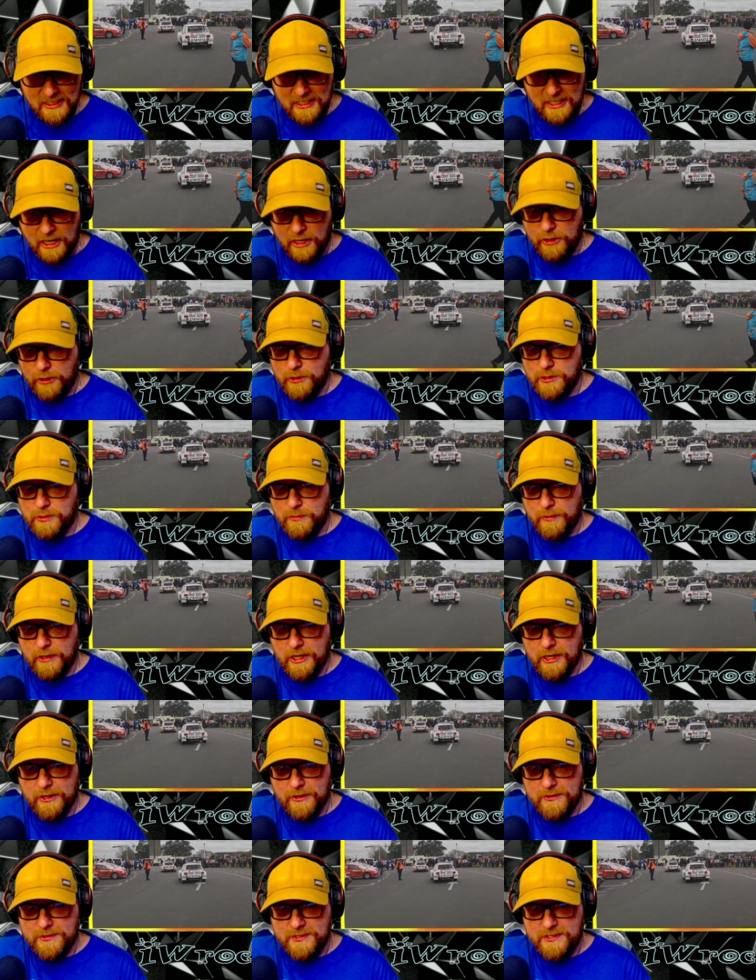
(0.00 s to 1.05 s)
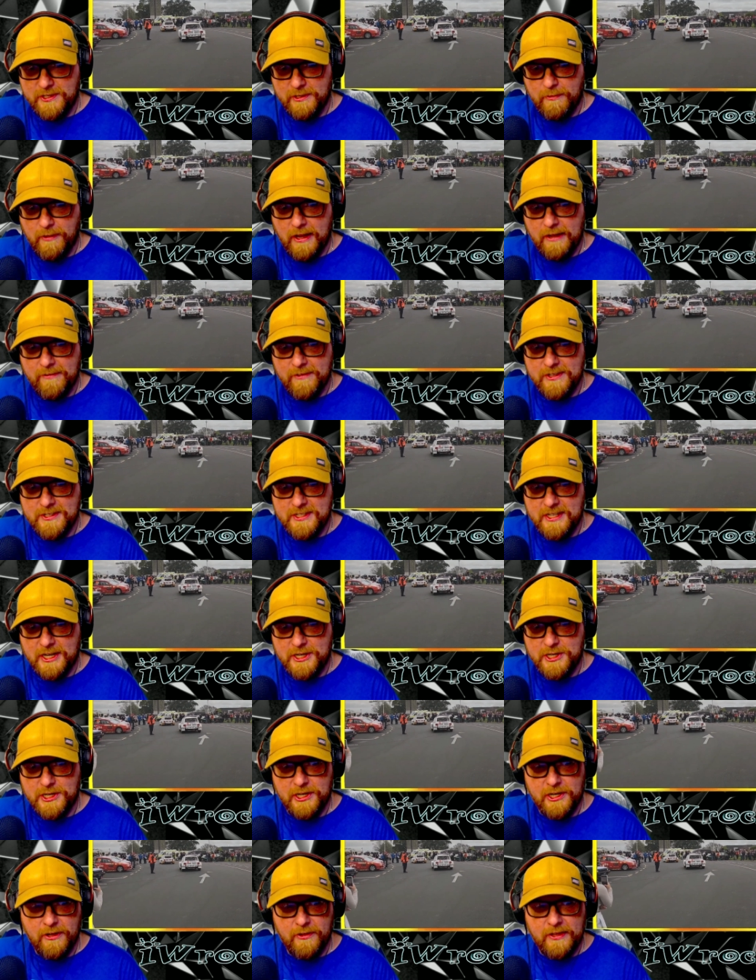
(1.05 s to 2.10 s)
Are those Renaults, the white ones? I
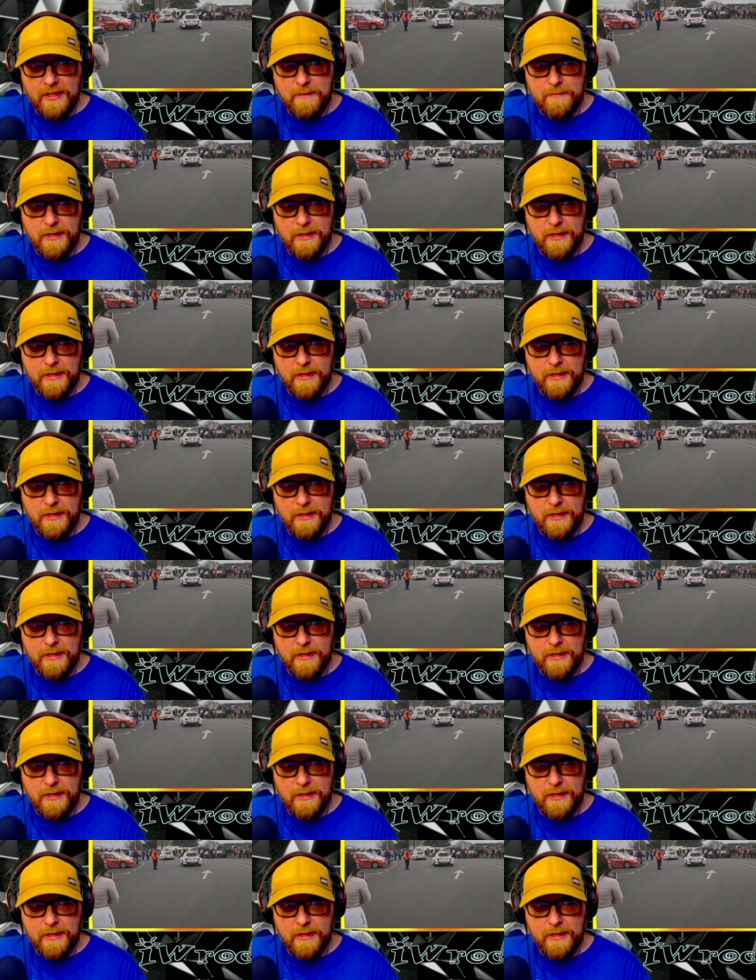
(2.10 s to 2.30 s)
should know that